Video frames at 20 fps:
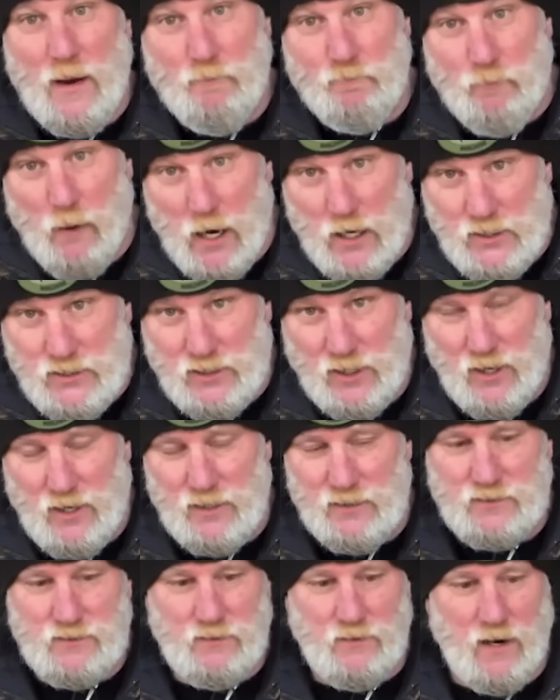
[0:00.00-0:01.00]
and buck
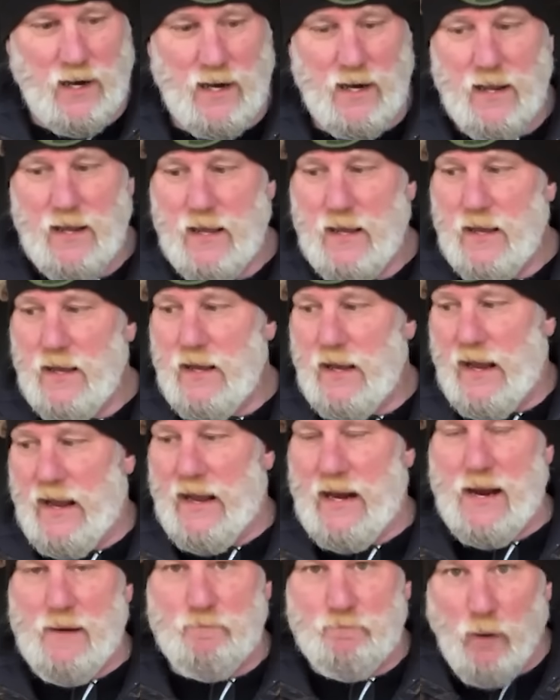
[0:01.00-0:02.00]
saws, right?
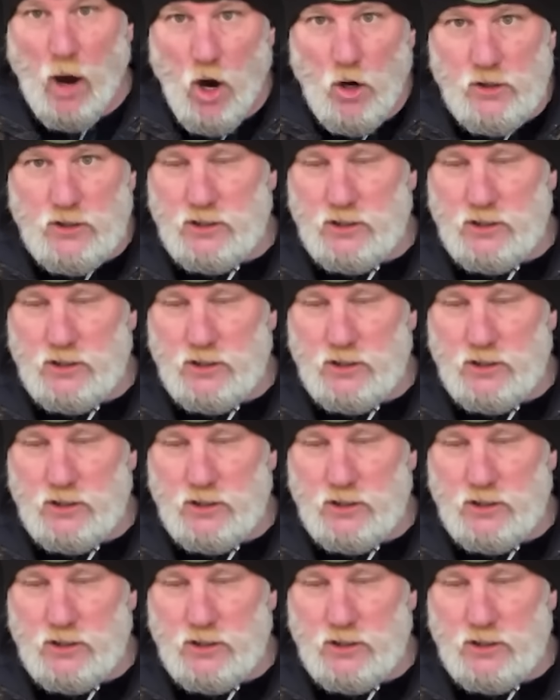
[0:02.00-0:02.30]
And a bow